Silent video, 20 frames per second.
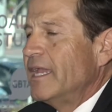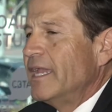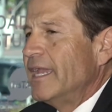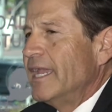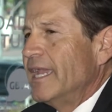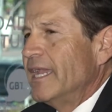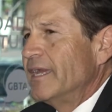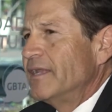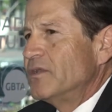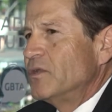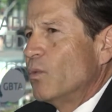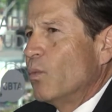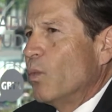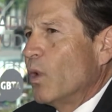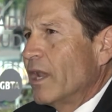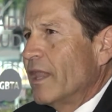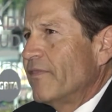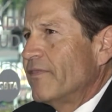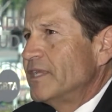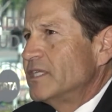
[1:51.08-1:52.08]
And
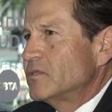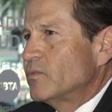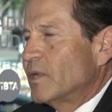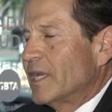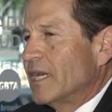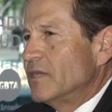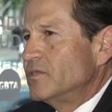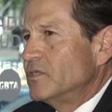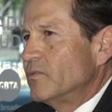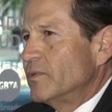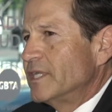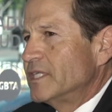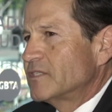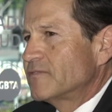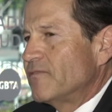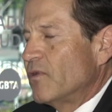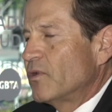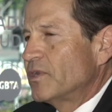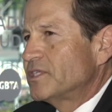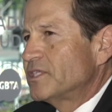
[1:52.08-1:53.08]
one of the things we're now doing is
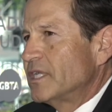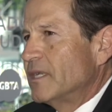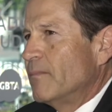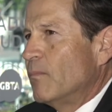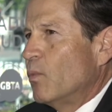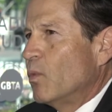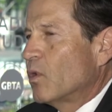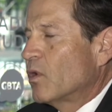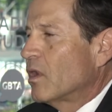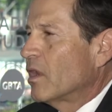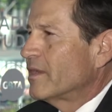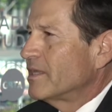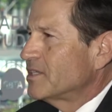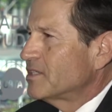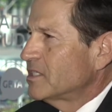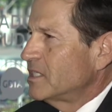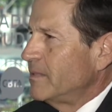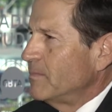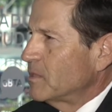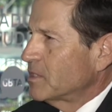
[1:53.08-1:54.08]
focusing more on a
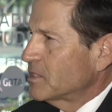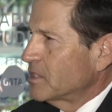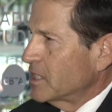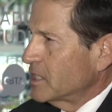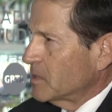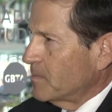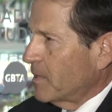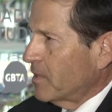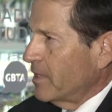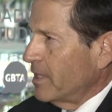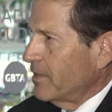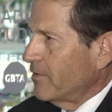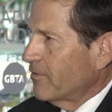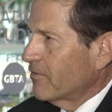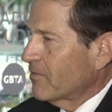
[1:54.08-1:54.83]
seamless experience.